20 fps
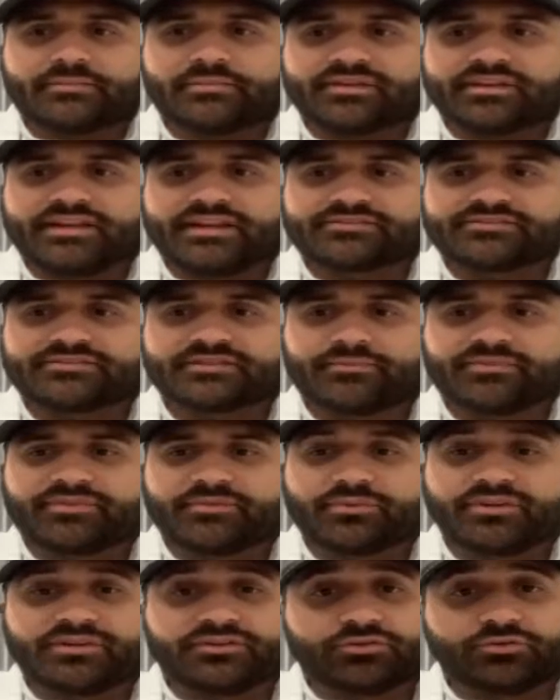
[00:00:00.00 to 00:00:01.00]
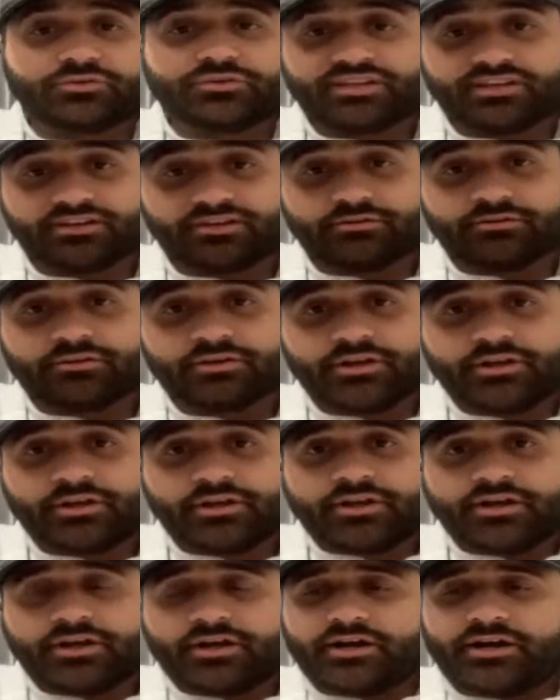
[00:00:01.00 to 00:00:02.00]
And that's something we do here.
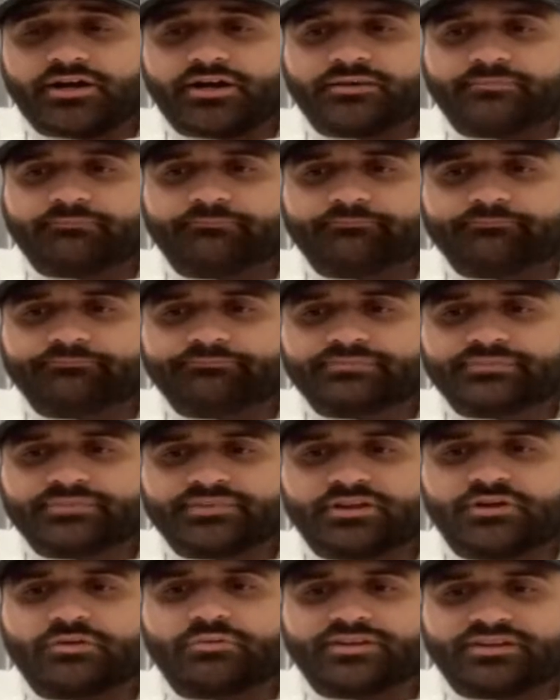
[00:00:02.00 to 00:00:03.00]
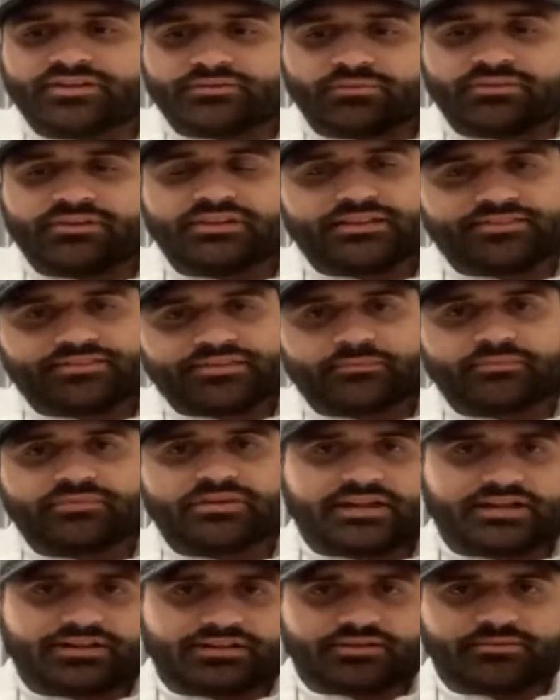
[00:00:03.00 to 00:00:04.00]
We let them
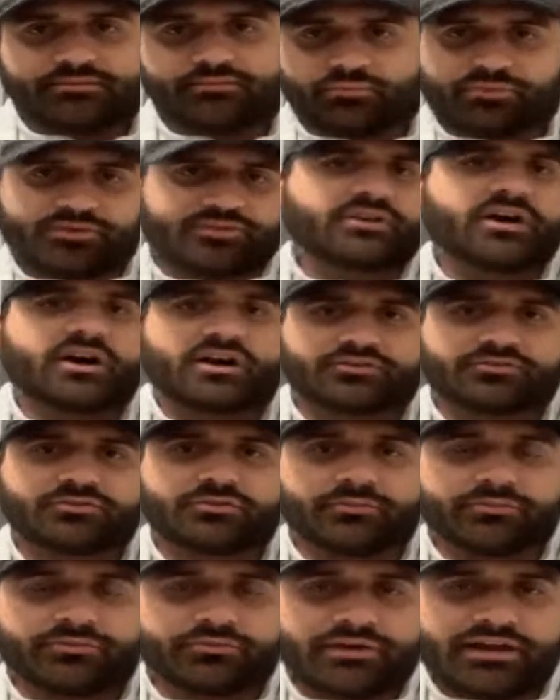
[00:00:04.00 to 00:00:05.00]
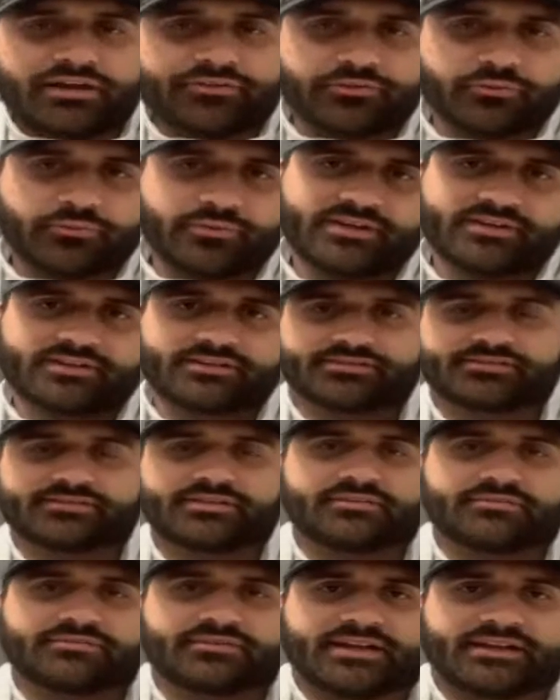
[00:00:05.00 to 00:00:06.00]
we talk to them throughout the week and
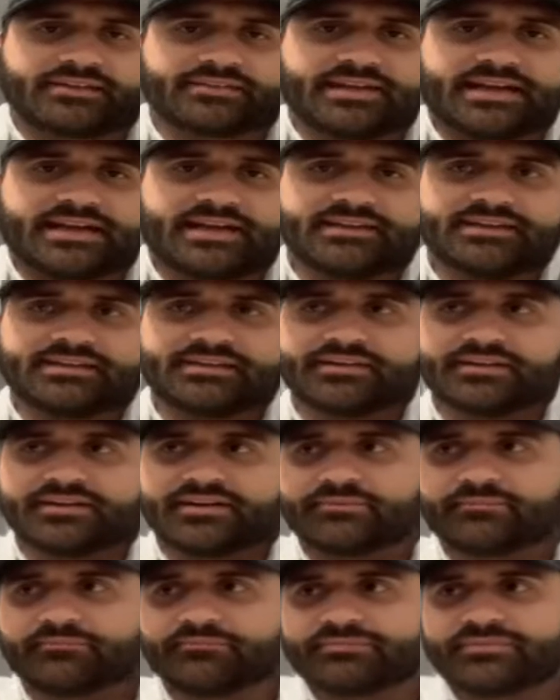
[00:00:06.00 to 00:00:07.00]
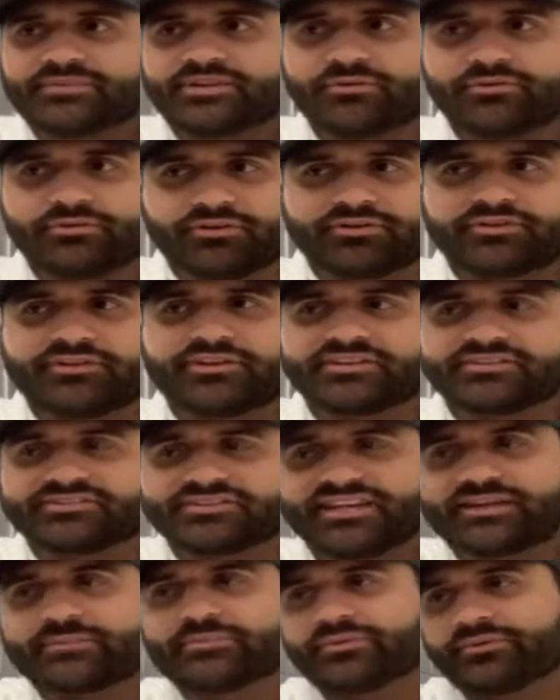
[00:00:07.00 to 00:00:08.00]
stuff like that. And, a good
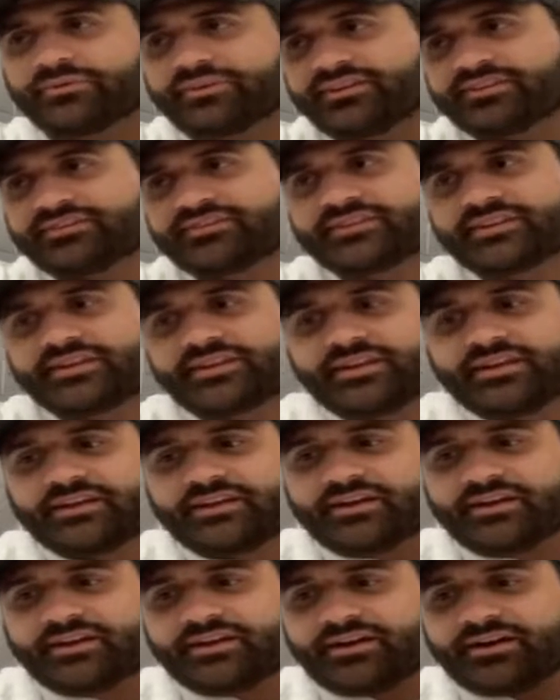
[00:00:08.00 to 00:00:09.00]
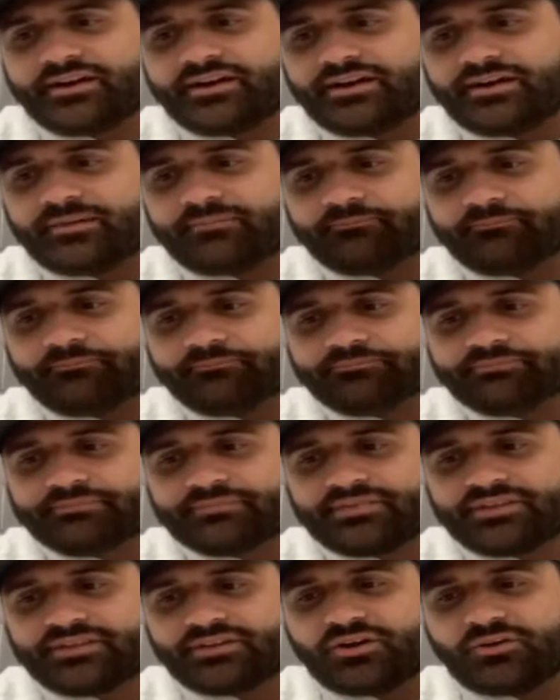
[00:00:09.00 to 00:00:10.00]
example is,
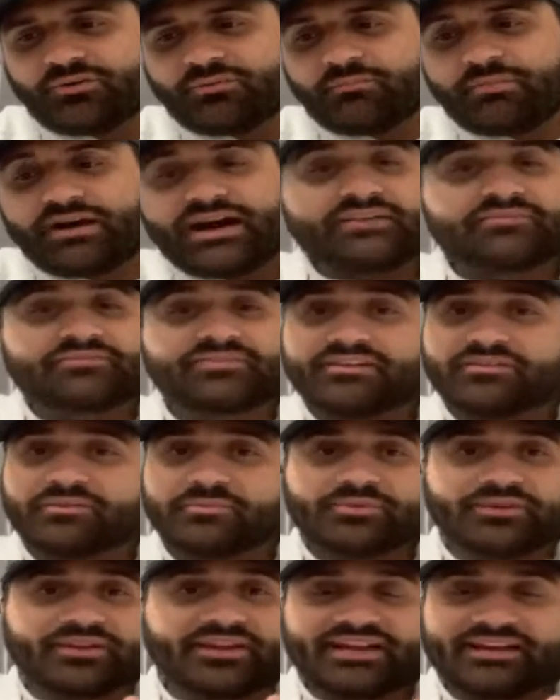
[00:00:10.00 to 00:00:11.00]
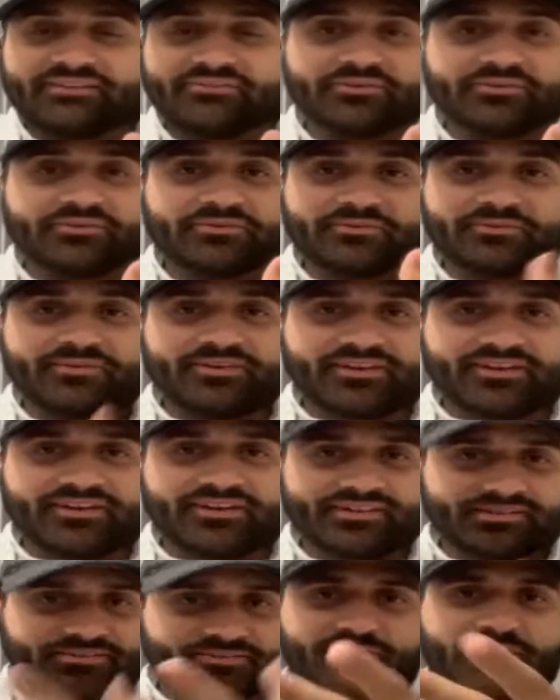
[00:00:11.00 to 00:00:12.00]
my favorite play ever.
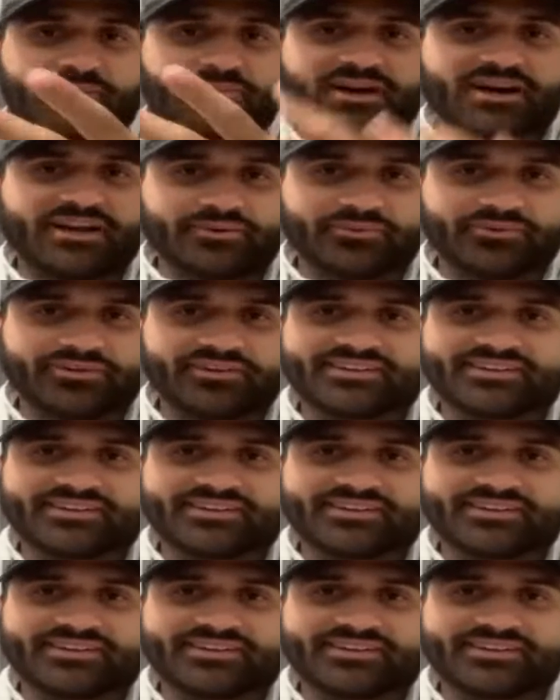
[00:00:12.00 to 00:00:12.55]
It's from Ottawa.